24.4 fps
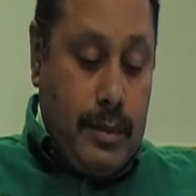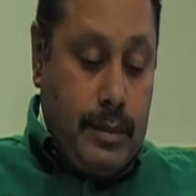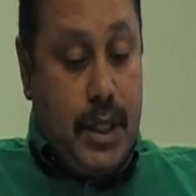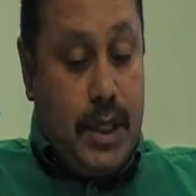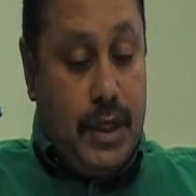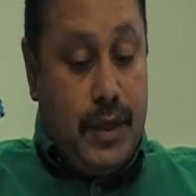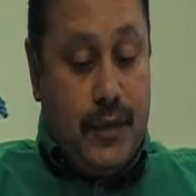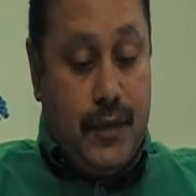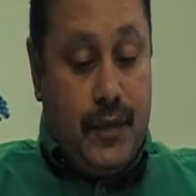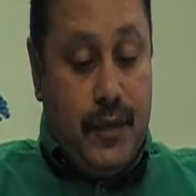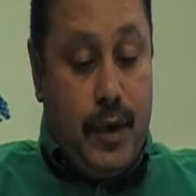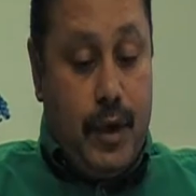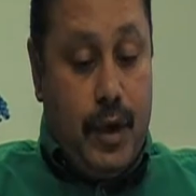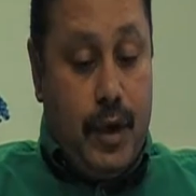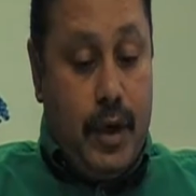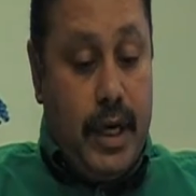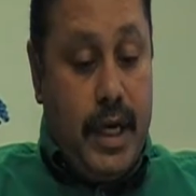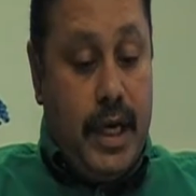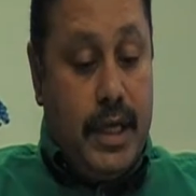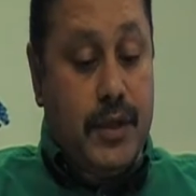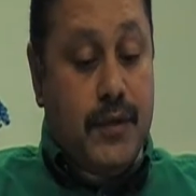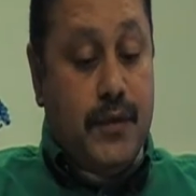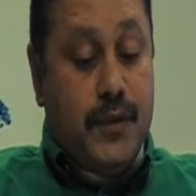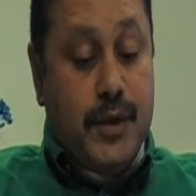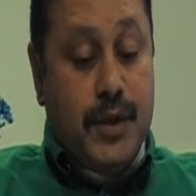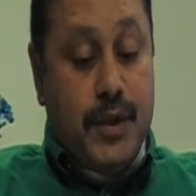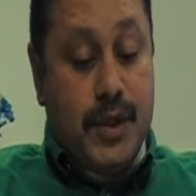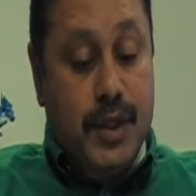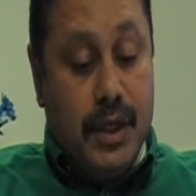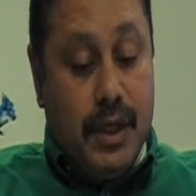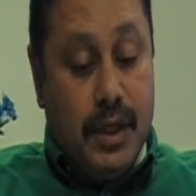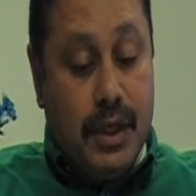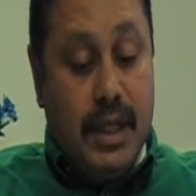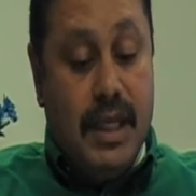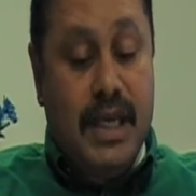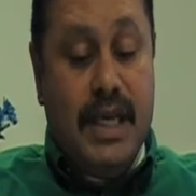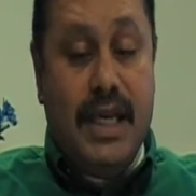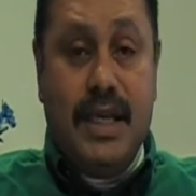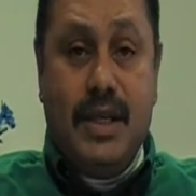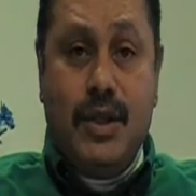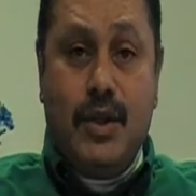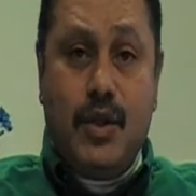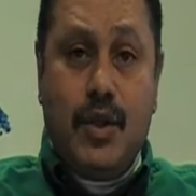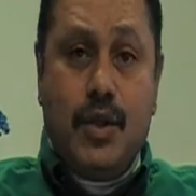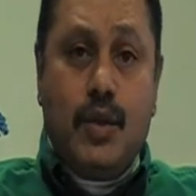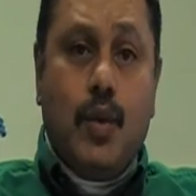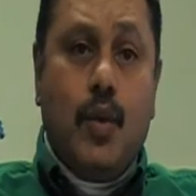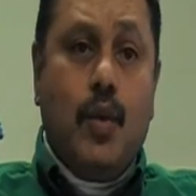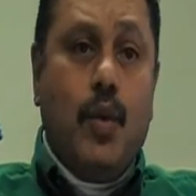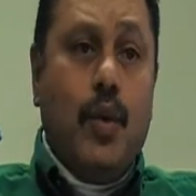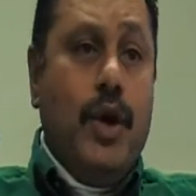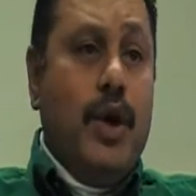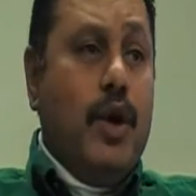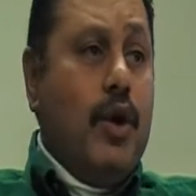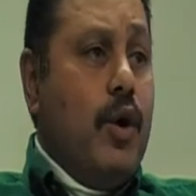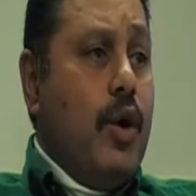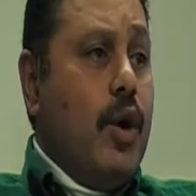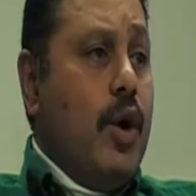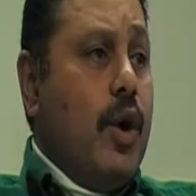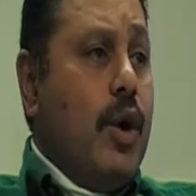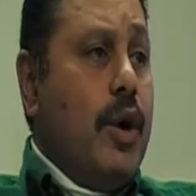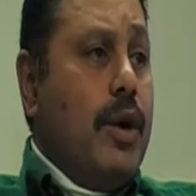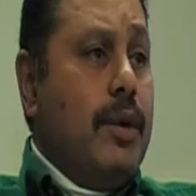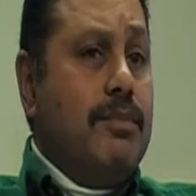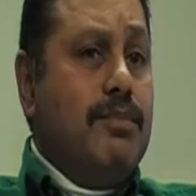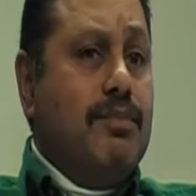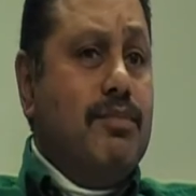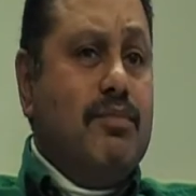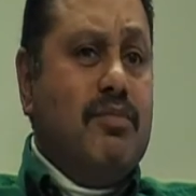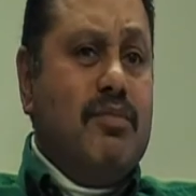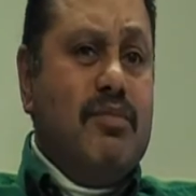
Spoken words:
As far as facilities, we are